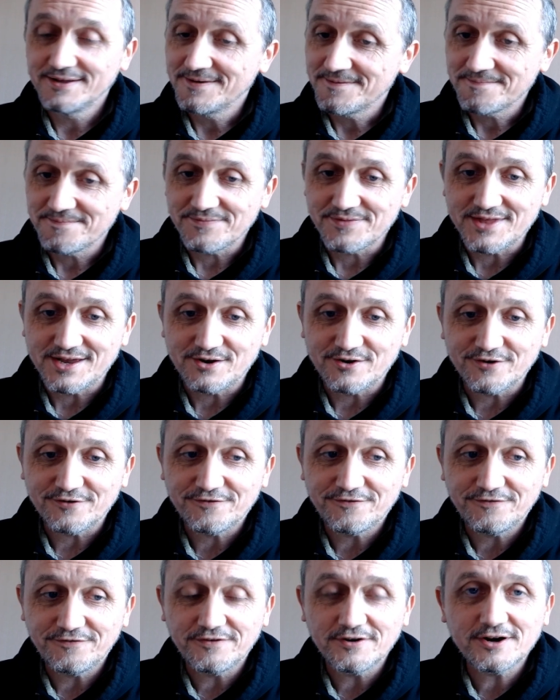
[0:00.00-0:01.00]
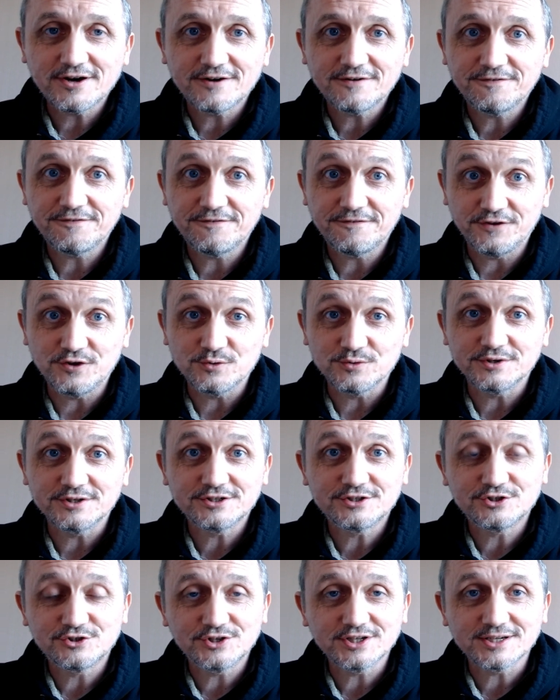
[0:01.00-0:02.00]
There are far fewer
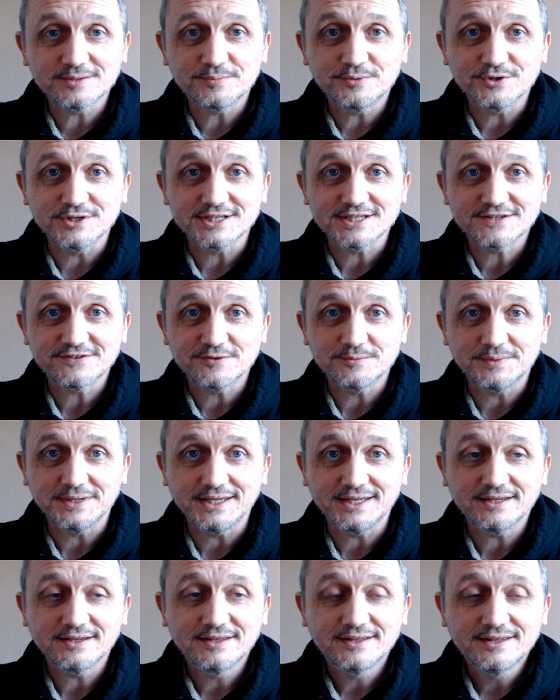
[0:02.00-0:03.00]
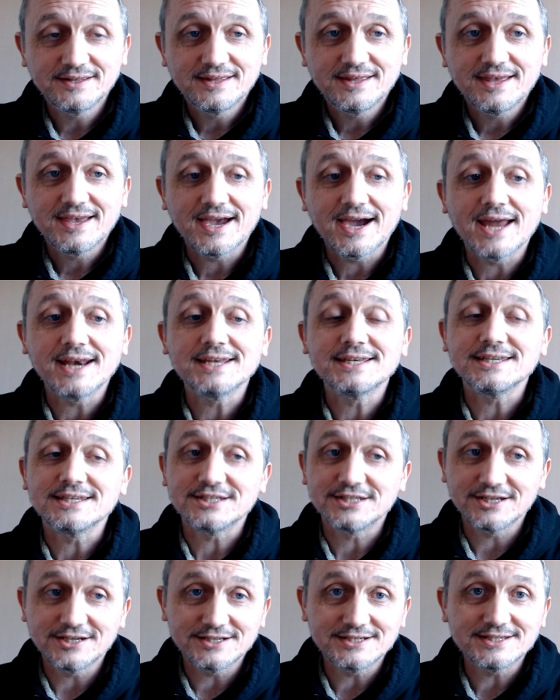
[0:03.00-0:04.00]
trigger points for me, And as it
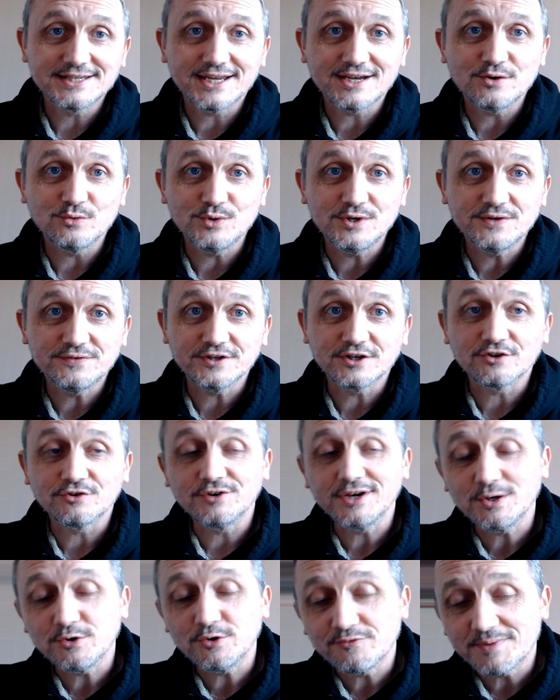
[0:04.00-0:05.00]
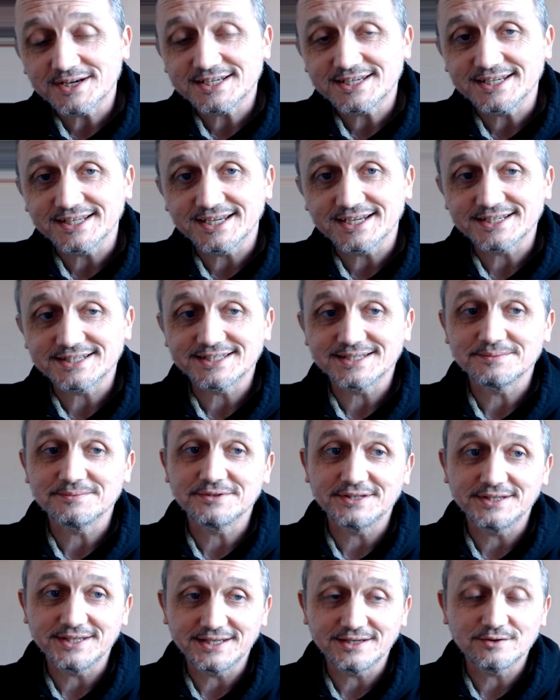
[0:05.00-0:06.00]
turns out, we've agreed, we've managed to get
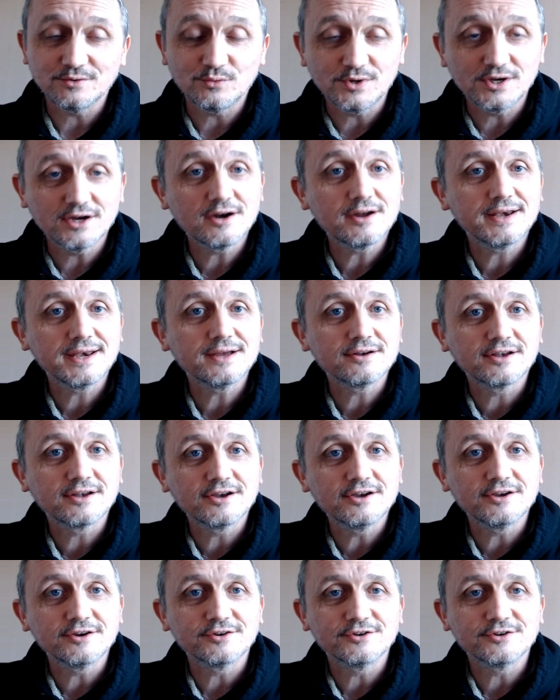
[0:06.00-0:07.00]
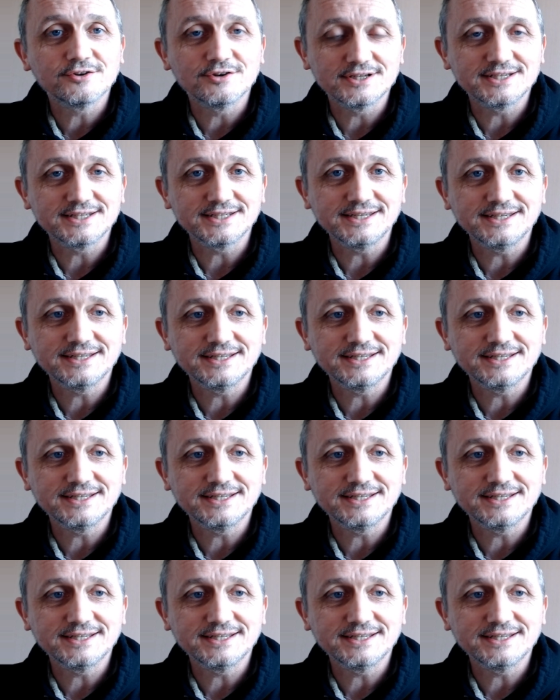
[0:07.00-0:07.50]
something. We are now going on holiday